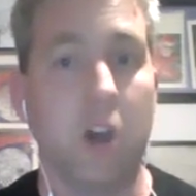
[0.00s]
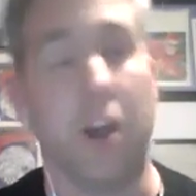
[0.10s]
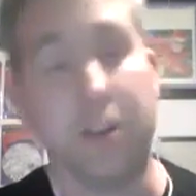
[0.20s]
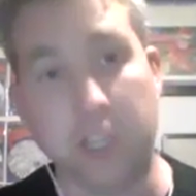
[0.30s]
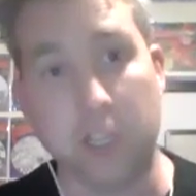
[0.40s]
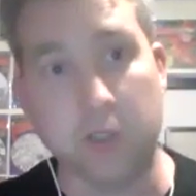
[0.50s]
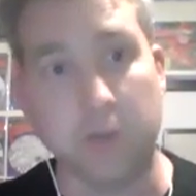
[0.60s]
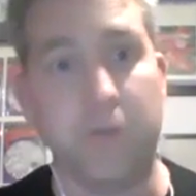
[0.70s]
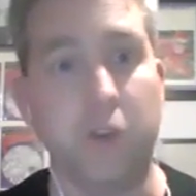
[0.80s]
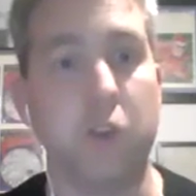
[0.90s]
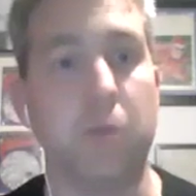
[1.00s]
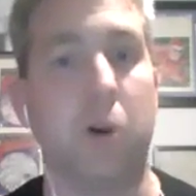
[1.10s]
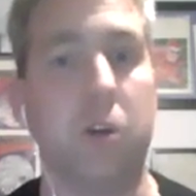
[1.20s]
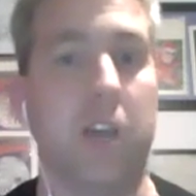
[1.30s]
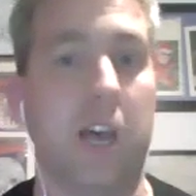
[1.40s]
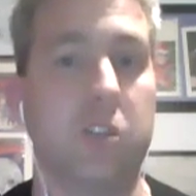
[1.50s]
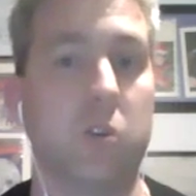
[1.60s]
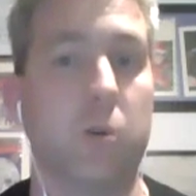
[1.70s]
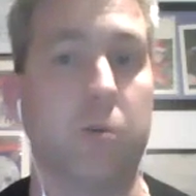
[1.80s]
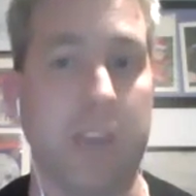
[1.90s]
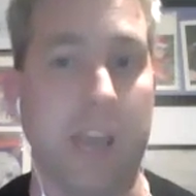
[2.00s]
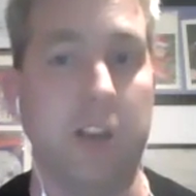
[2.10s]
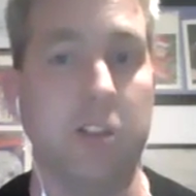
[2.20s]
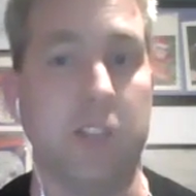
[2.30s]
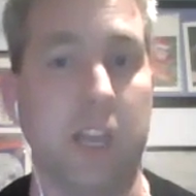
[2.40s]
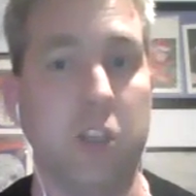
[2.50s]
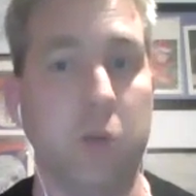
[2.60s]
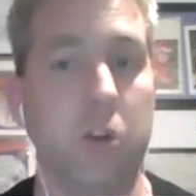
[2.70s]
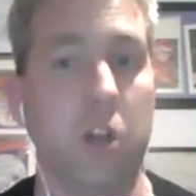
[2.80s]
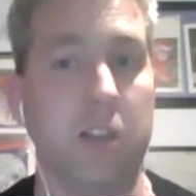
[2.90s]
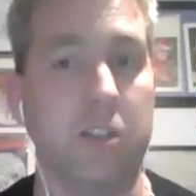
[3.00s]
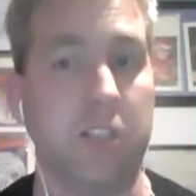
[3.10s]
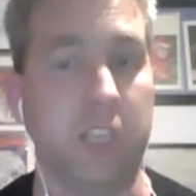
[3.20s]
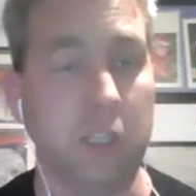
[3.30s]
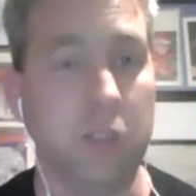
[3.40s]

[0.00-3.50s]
ideas of future podcasts or creators that you would like to see